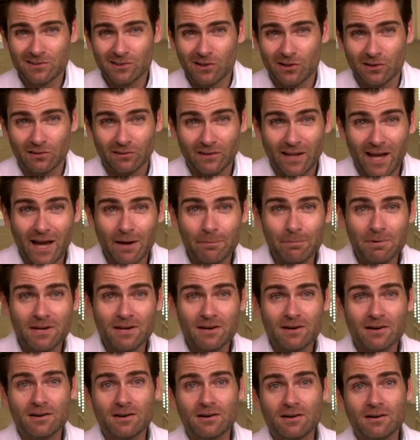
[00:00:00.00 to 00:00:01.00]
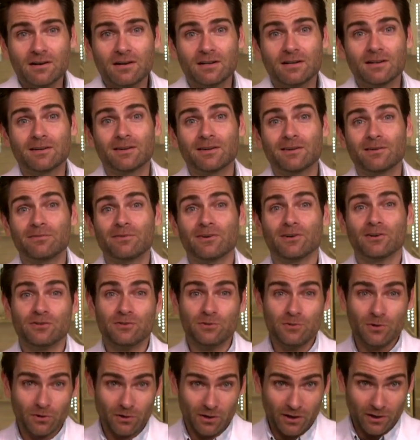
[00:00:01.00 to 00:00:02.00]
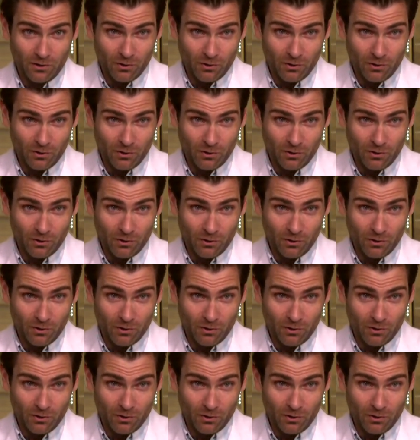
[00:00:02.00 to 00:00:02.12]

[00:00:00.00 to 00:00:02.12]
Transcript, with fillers: dollar lab here. Figured you don't at